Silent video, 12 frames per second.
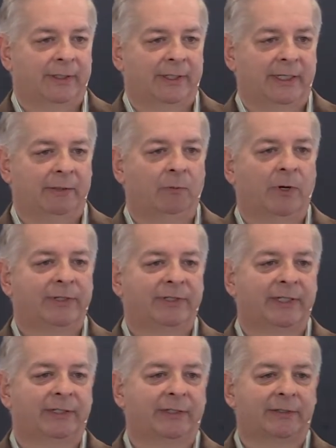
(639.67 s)
He wants
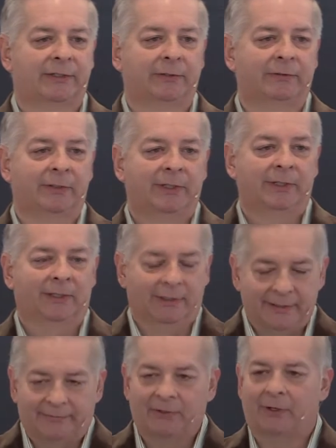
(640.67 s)
us to
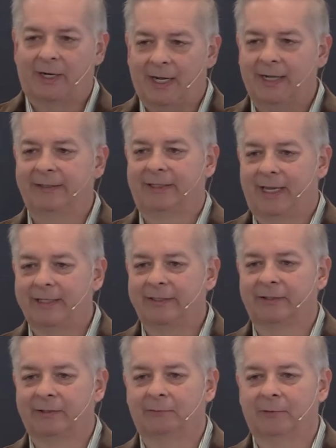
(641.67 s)
lift our eyes, as
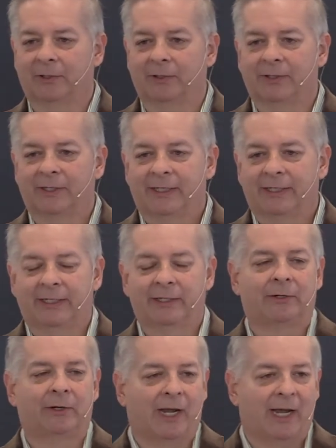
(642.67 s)
it were, get
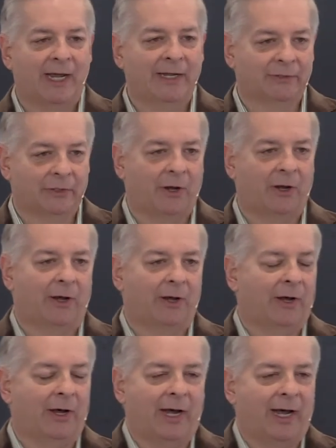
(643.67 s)
our eyes,
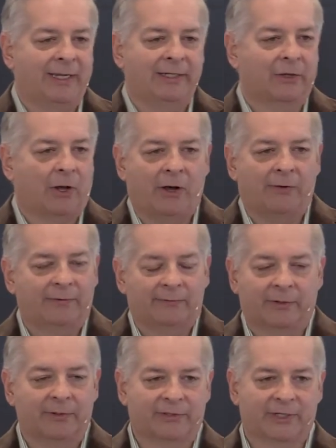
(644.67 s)
eyes off of
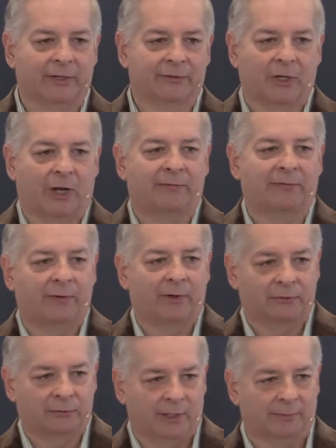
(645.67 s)
ourselves, off of our
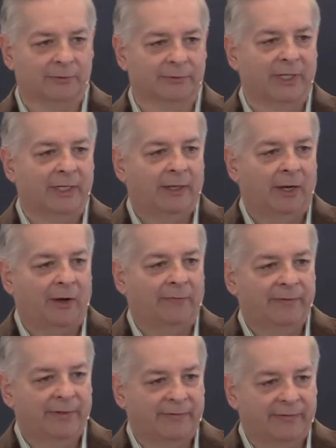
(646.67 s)
troubles, off
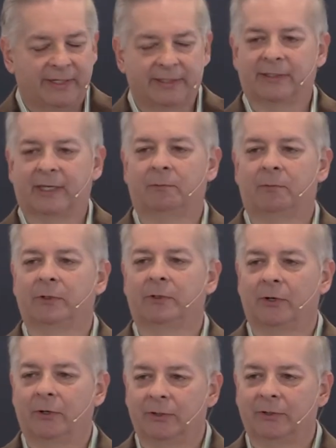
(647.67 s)
of the things that we're
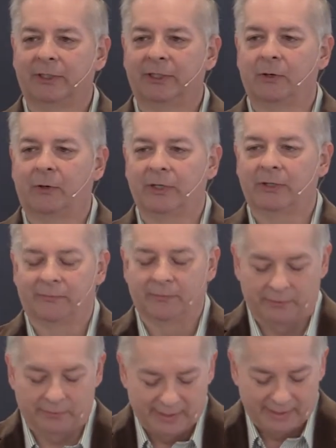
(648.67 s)
currently going
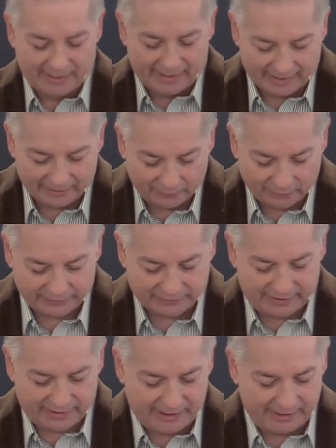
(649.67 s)
through, and look
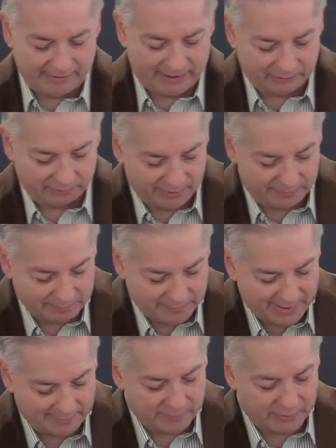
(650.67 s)
to Him and to
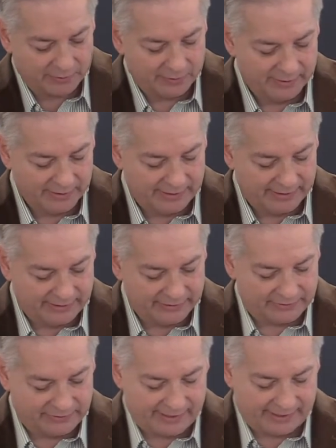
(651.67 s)
remember
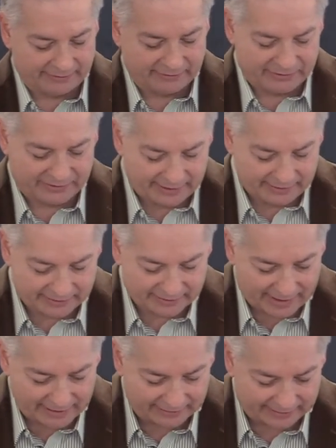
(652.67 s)
His death, to set
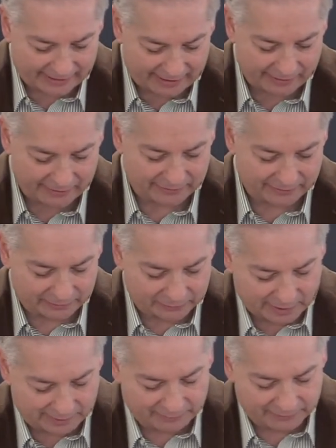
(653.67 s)
aside the cares and the
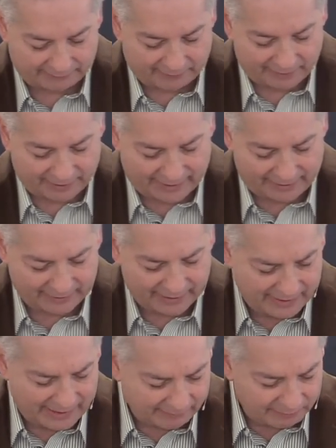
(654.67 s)
troubles of our lives
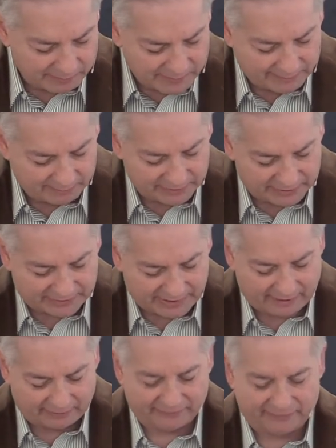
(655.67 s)
and remember the
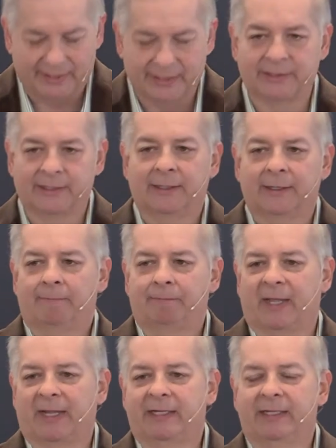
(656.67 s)
sacrifice
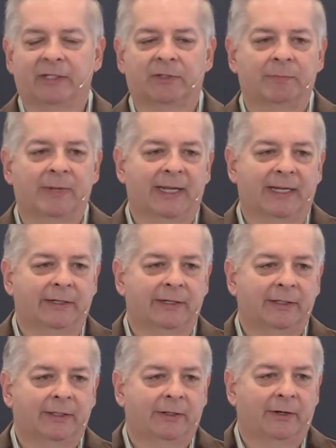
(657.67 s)
that He has made
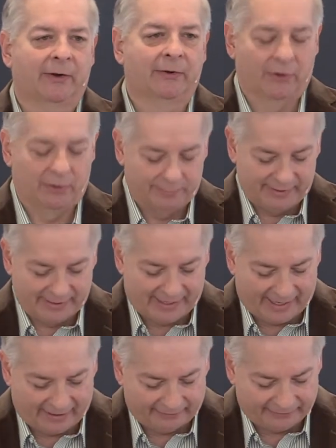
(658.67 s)
on our
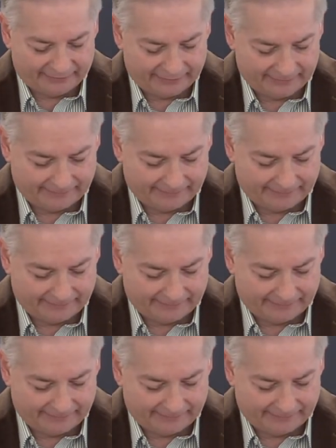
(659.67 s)
behalf.